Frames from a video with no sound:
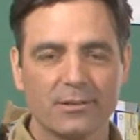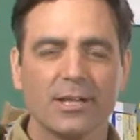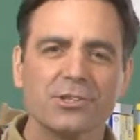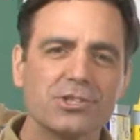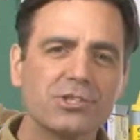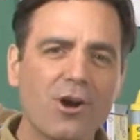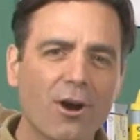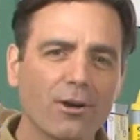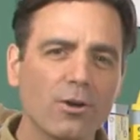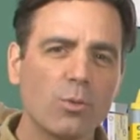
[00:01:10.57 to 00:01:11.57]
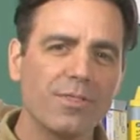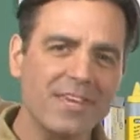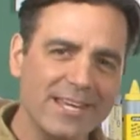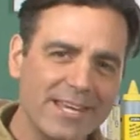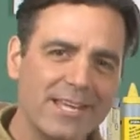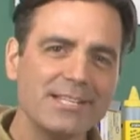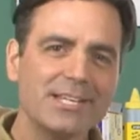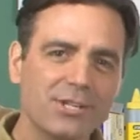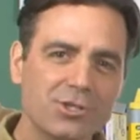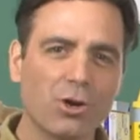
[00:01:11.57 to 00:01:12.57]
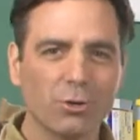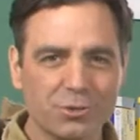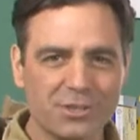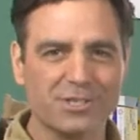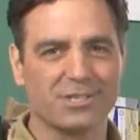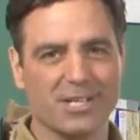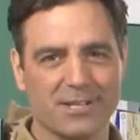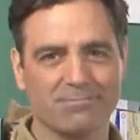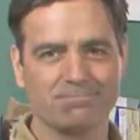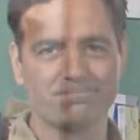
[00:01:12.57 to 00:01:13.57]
Let's start with the easiest holes to see.